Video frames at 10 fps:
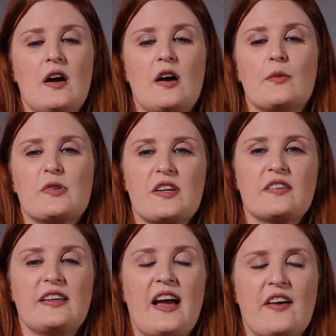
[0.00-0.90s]
uh,
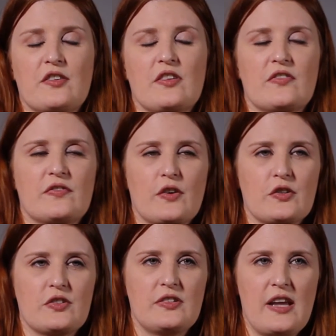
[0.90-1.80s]
particularly after the
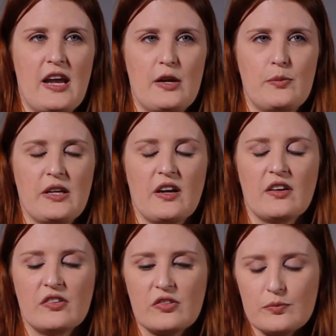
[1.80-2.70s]
first day,
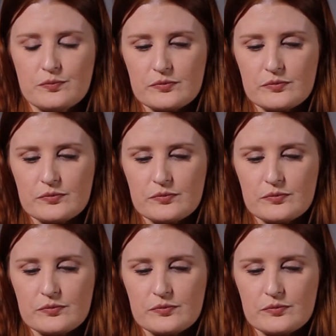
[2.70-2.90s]
because